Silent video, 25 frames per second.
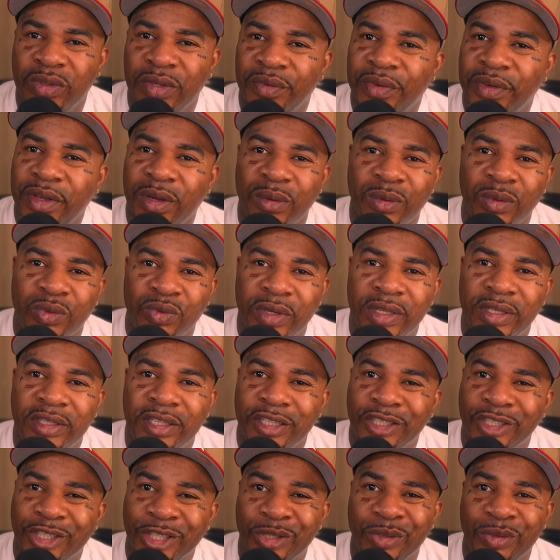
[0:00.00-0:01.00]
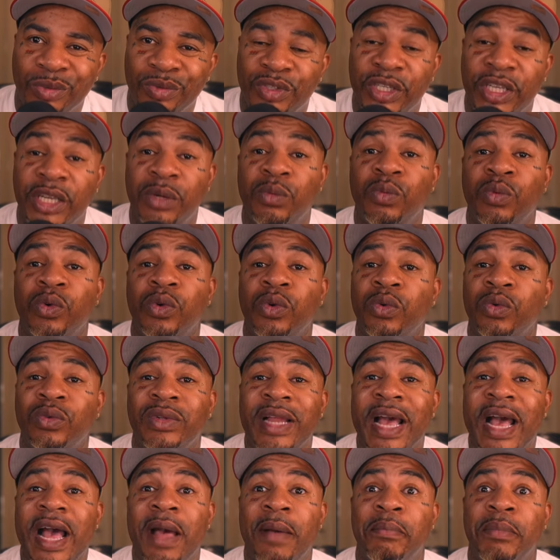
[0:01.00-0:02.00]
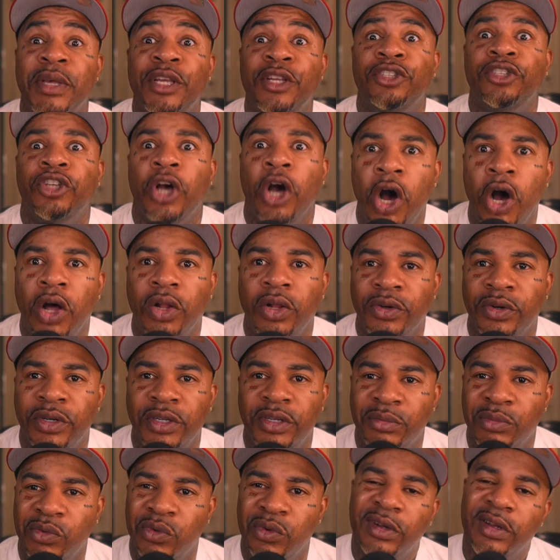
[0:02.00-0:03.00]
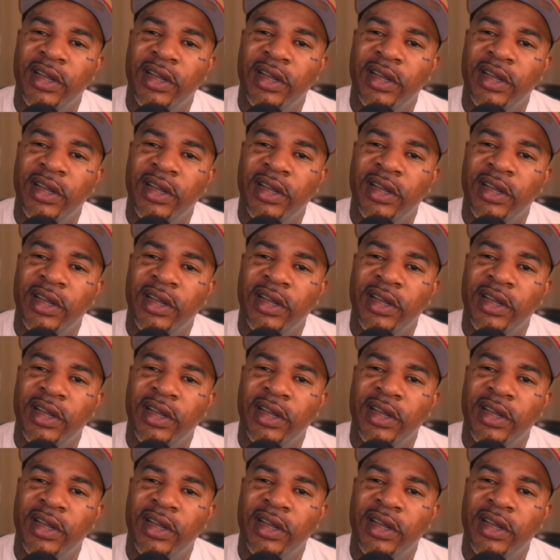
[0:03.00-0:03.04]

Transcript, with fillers: If he don't drink the juice, he will not be taller anymore.